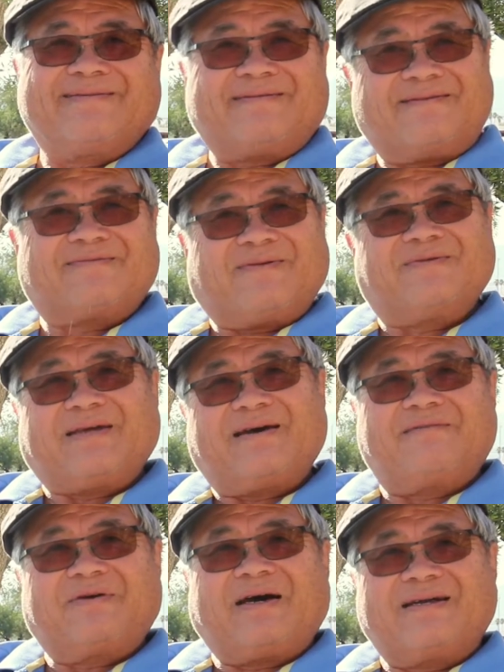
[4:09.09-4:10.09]
There's no doubt
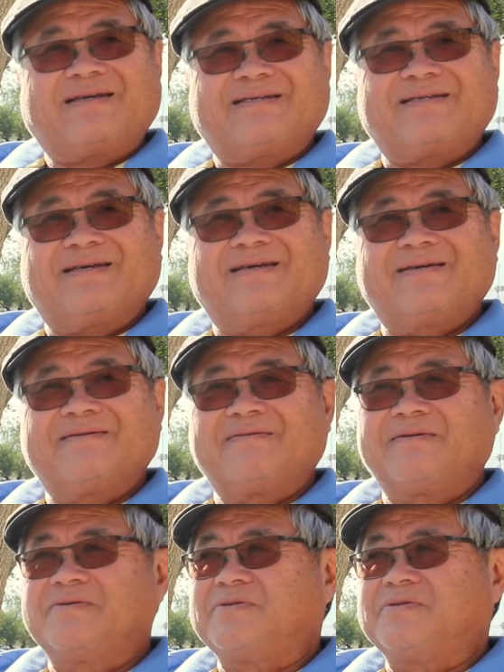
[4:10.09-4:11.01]
about it.